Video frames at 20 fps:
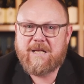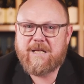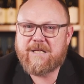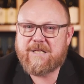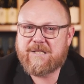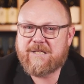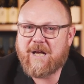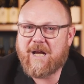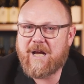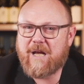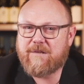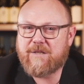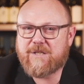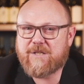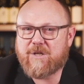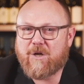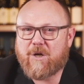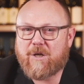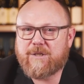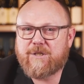in a style
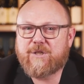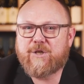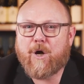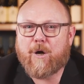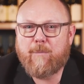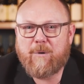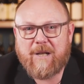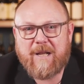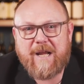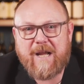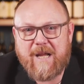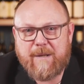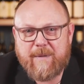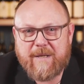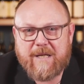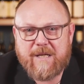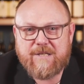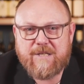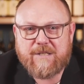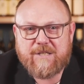that's called gobelet
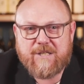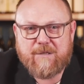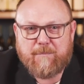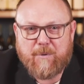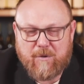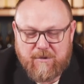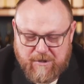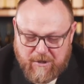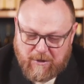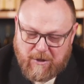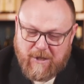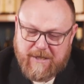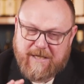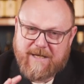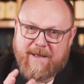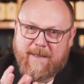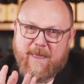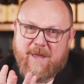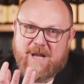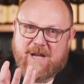because it's supposed to
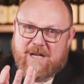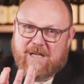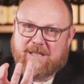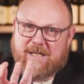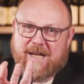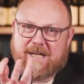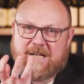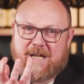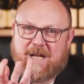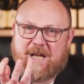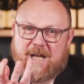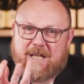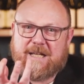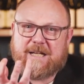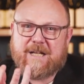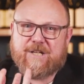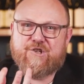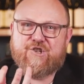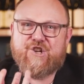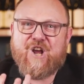look like
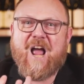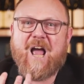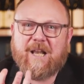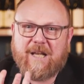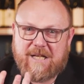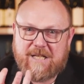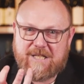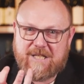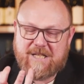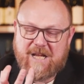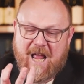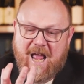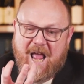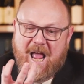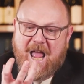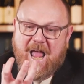a chalice.